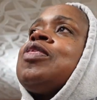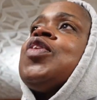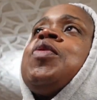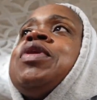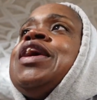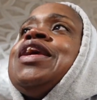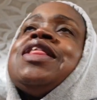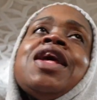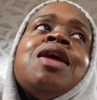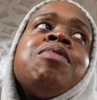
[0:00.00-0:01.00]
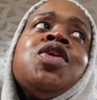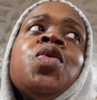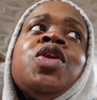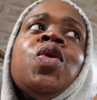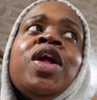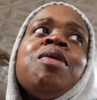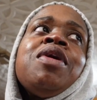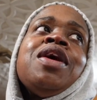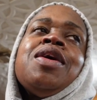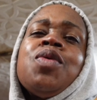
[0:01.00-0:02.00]
So I'm laying there, he's like, let me know when you don't like me.
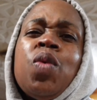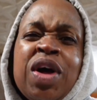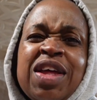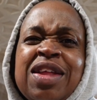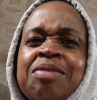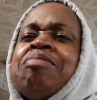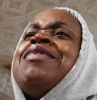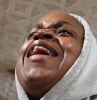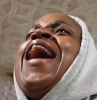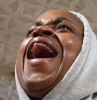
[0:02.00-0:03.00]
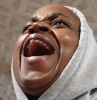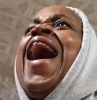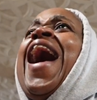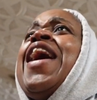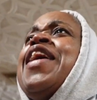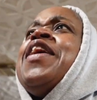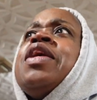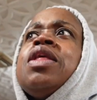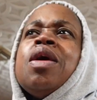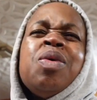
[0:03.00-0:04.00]
I'm like, what?
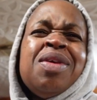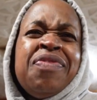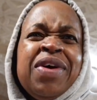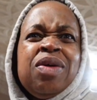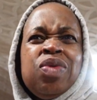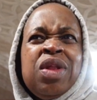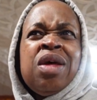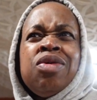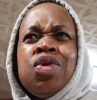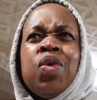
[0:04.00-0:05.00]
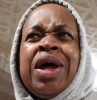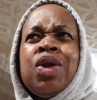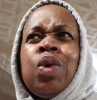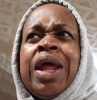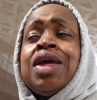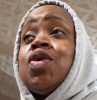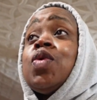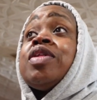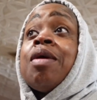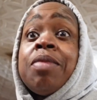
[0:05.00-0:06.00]
It's like, what the fuck? That, you know when I don't like you,
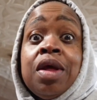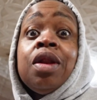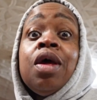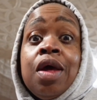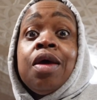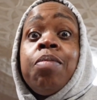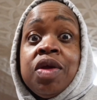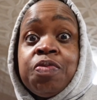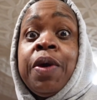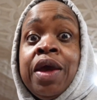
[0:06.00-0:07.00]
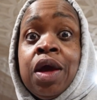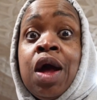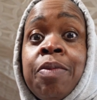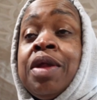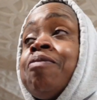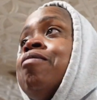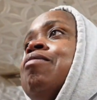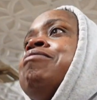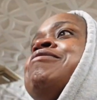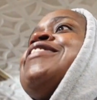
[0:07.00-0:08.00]
because that means, bitch, pain coming.
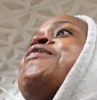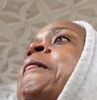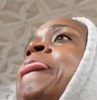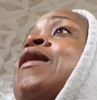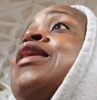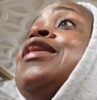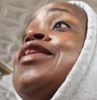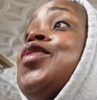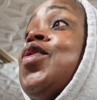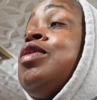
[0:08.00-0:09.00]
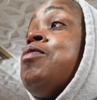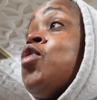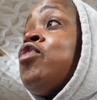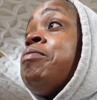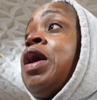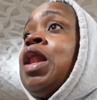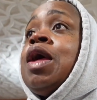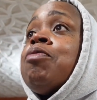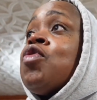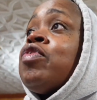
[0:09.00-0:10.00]
So he moving my
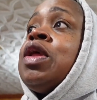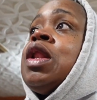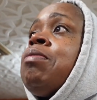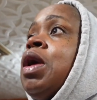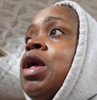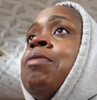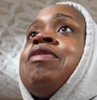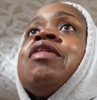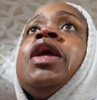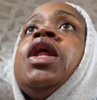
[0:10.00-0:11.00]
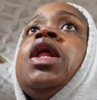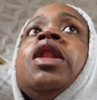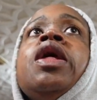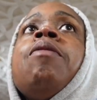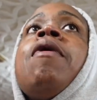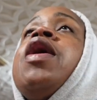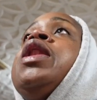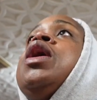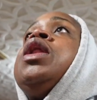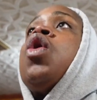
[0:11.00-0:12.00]
leg, moving in. I'm like, I'm just laying in, in,
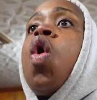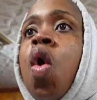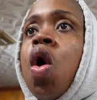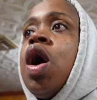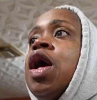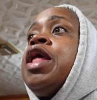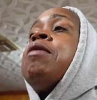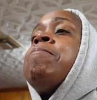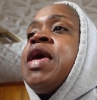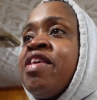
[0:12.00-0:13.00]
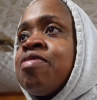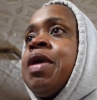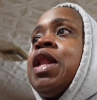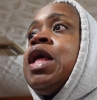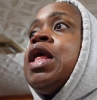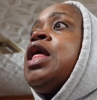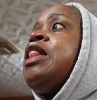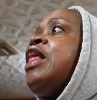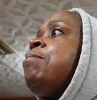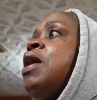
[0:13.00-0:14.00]
in, in awe, in amazement
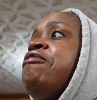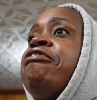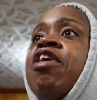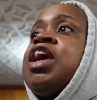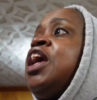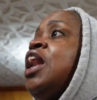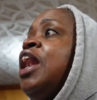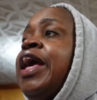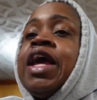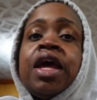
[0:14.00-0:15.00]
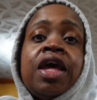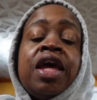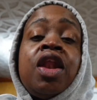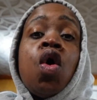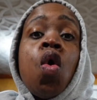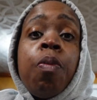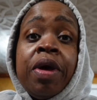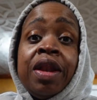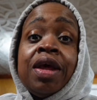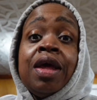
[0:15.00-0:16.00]
that my fucking leg can
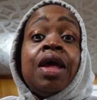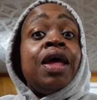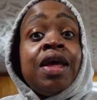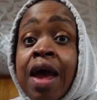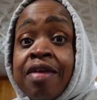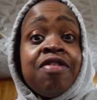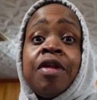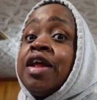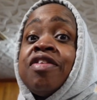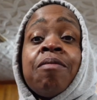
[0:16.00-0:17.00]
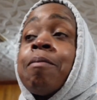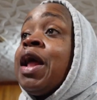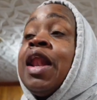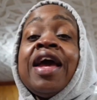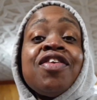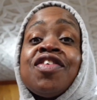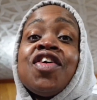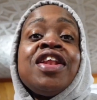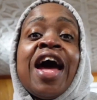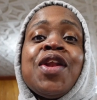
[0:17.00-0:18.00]
open. Yes, ladies, my legs
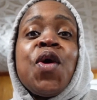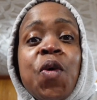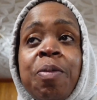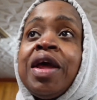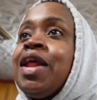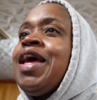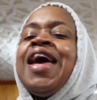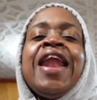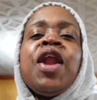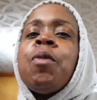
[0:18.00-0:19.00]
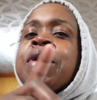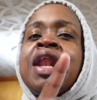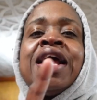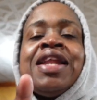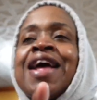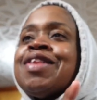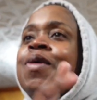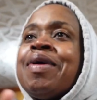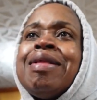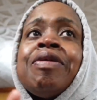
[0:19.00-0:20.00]
could not open. And I don't mean like that,
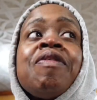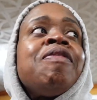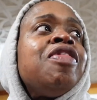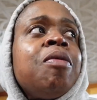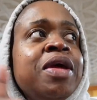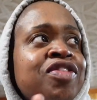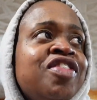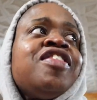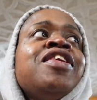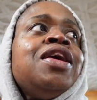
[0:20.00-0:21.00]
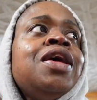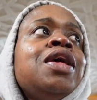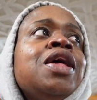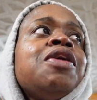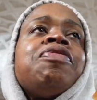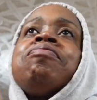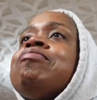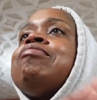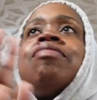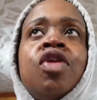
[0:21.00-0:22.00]
though. No, bitch.
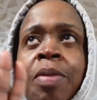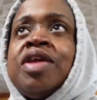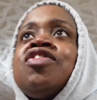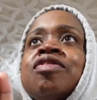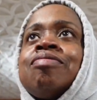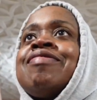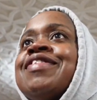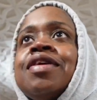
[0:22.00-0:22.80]
No, bitch.